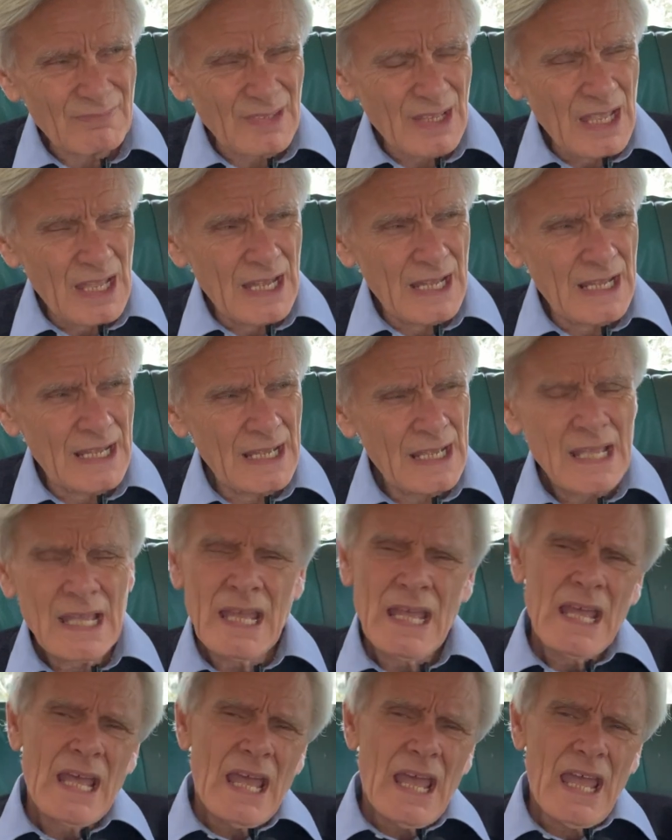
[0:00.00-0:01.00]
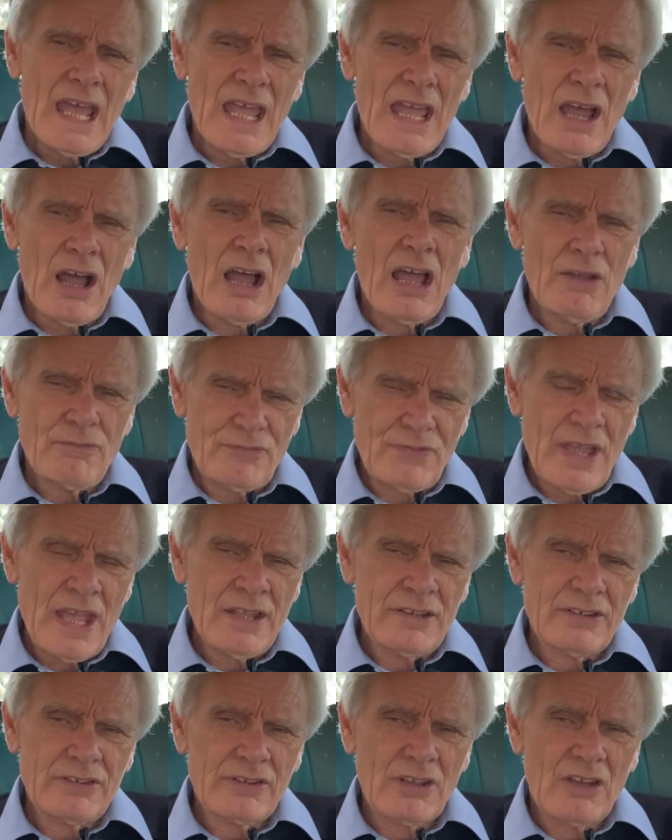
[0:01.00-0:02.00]
I've
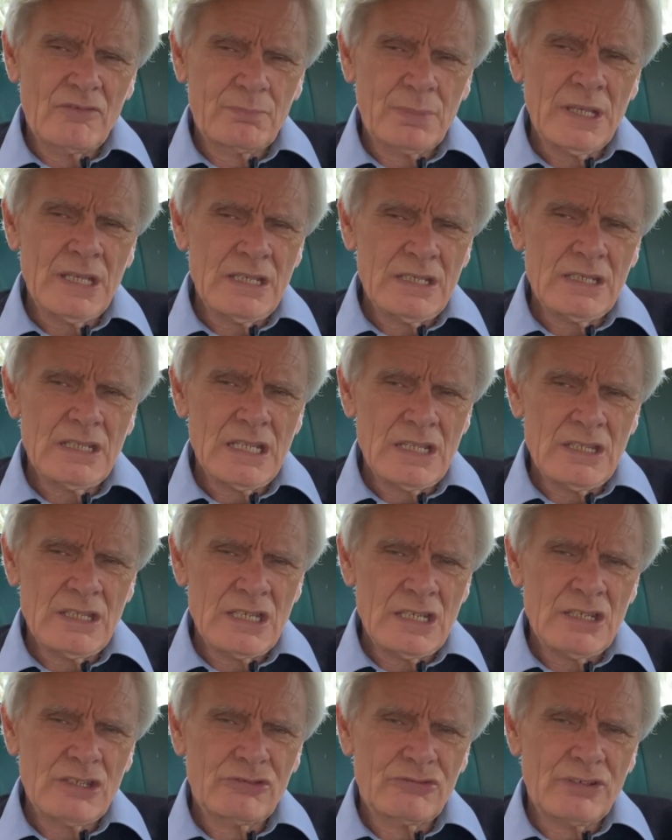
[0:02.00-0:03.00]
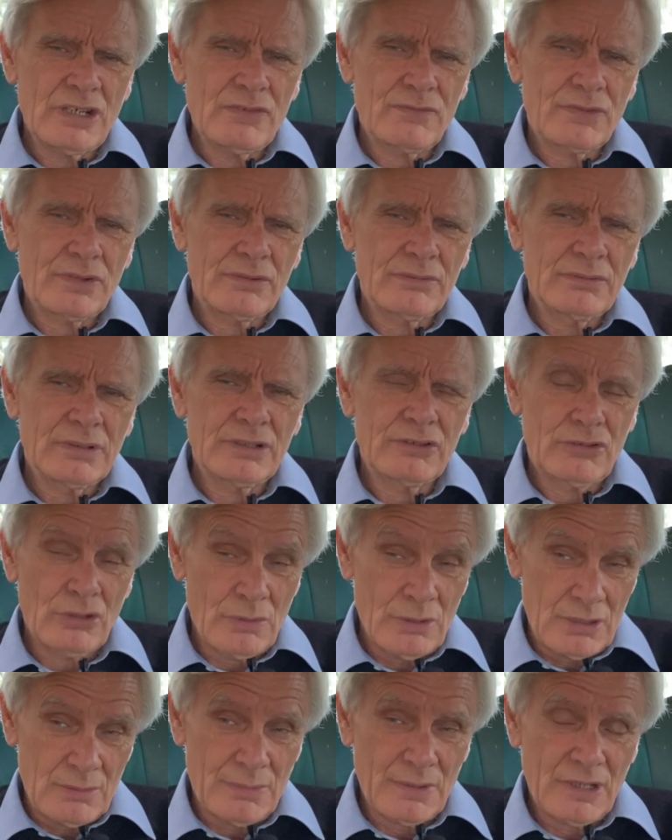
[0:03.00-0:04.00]
found it, I've been in the industry for
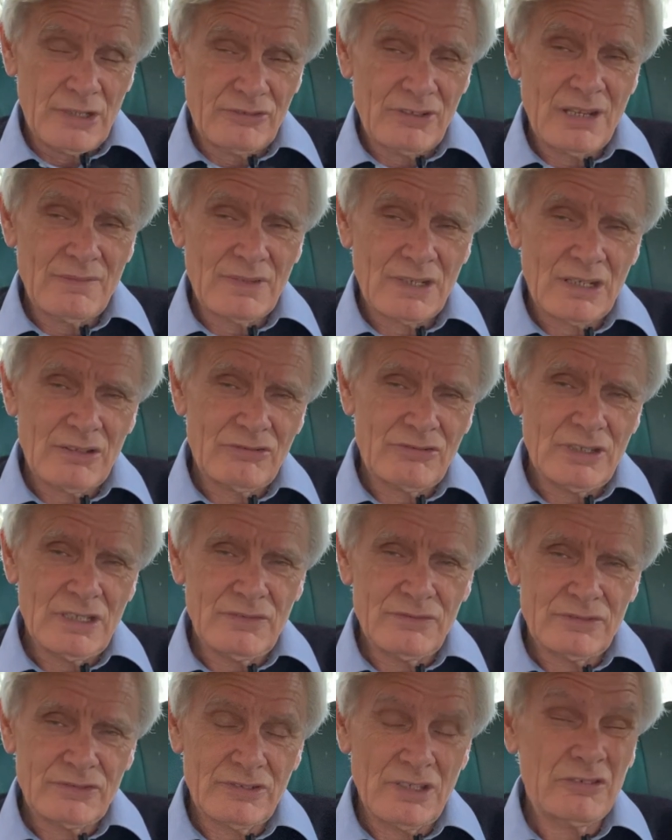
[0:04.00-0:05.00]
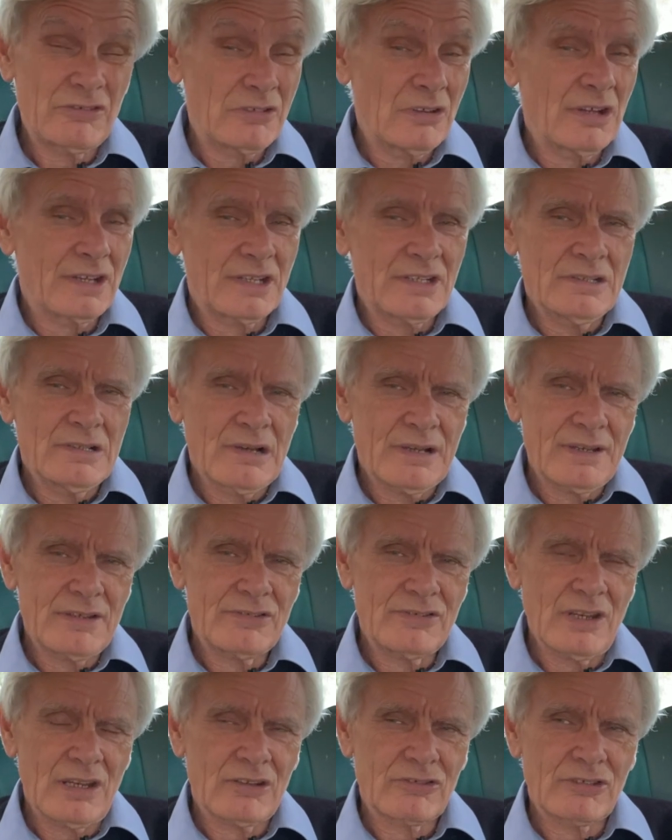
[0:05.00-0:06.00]
doing the buyers advocacy since
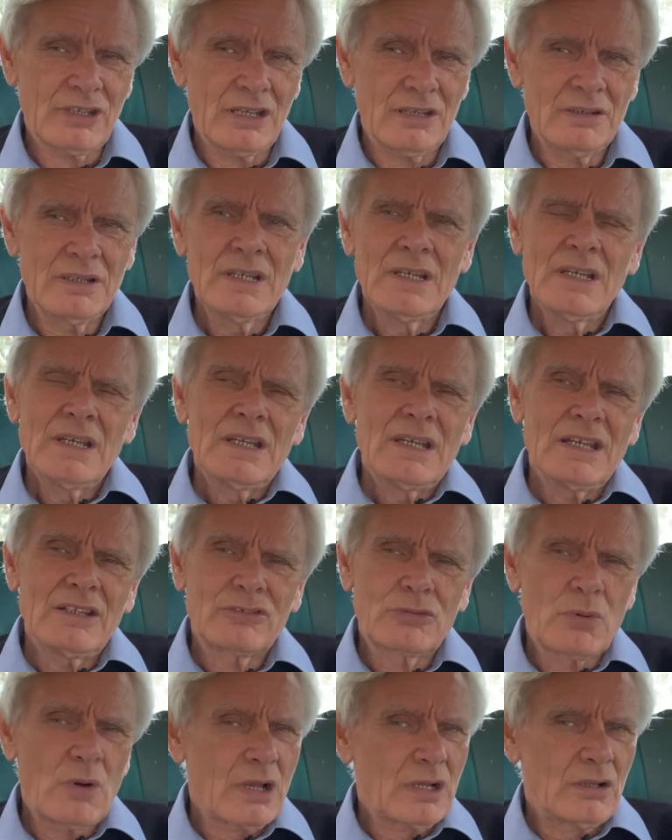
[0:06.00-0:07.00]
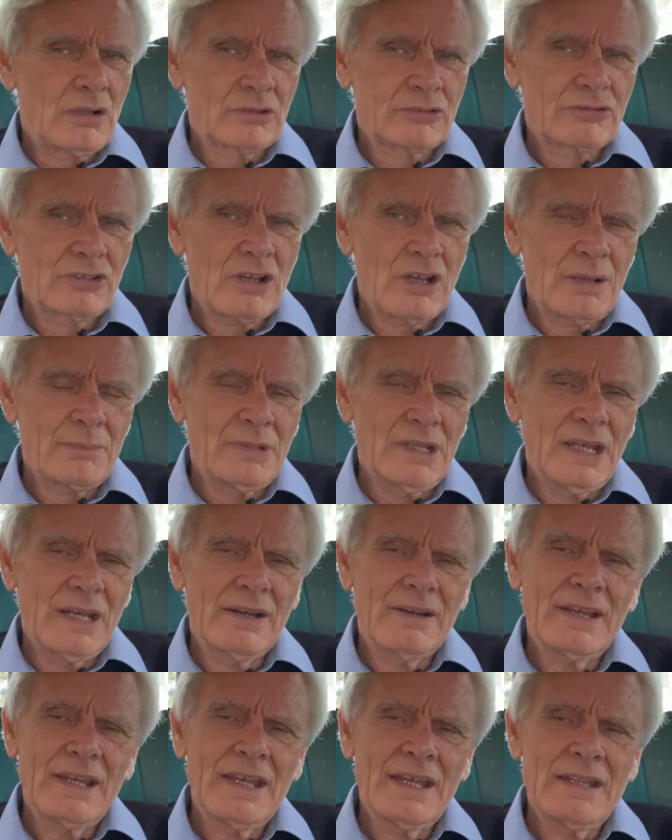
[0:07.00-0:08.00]
1996, so it's quite a long time
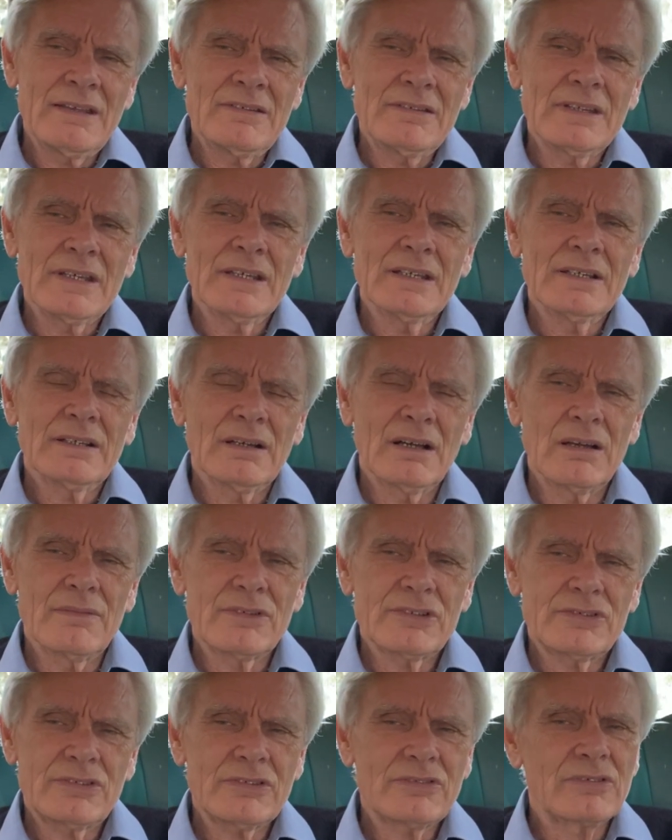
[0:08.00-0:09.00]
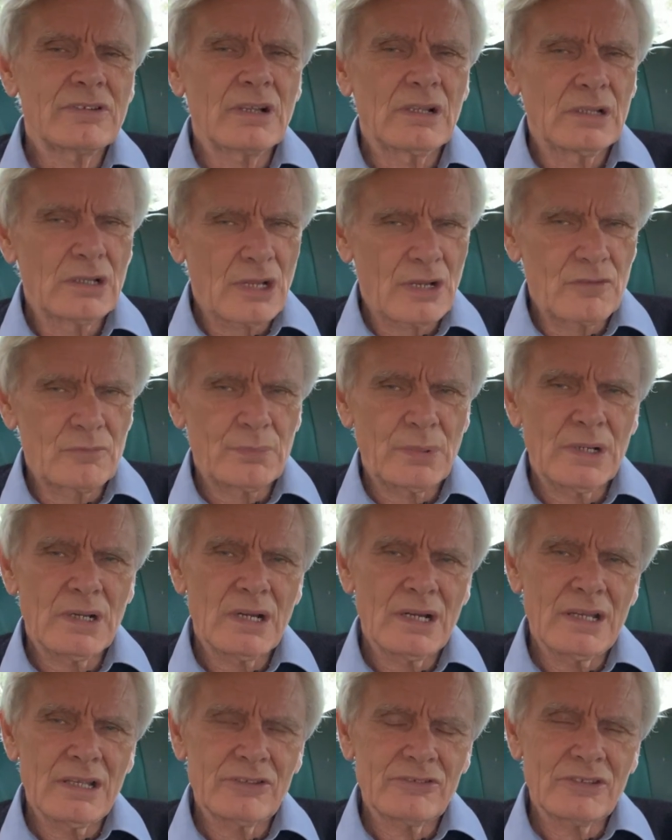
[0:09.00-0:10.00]
now, and I've assisted a lot of
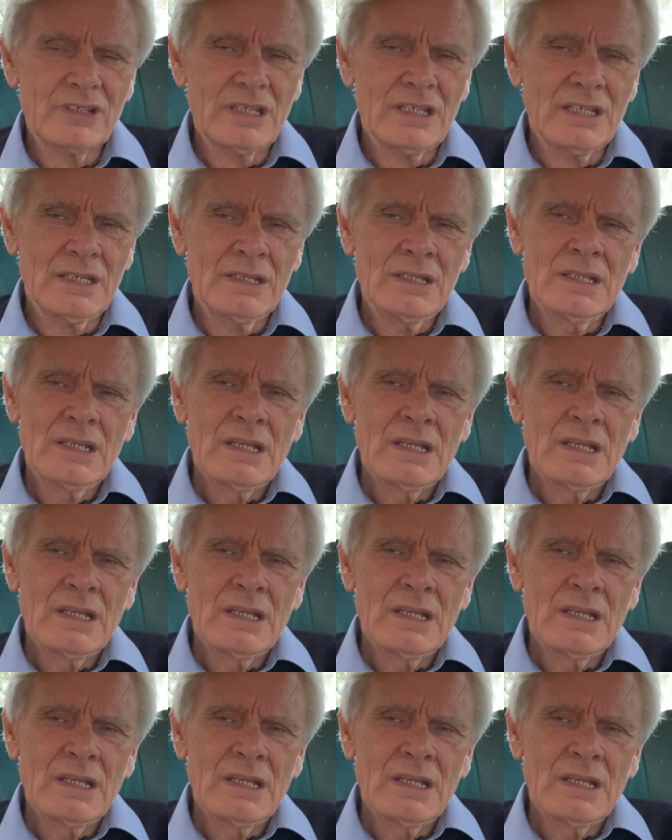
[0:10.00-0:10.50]
buyers in